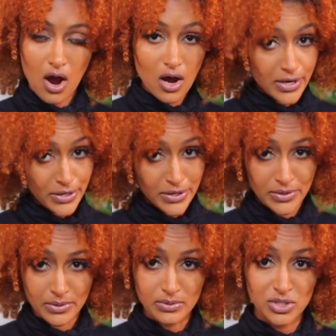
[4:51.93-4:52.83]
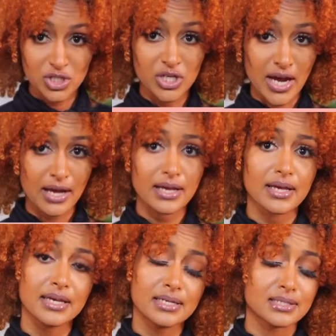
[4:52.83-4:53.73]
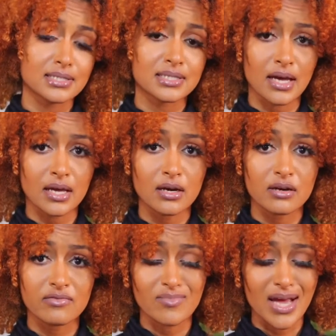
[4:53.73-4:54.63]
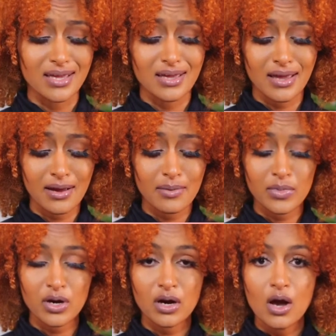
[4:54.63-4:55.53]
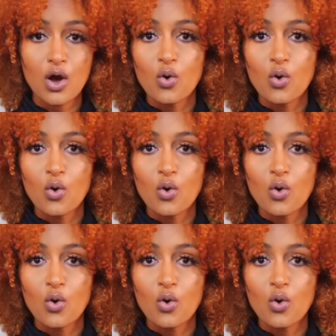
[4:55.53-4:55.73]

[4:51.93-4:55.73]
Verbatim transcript: audio jack inside of my camera,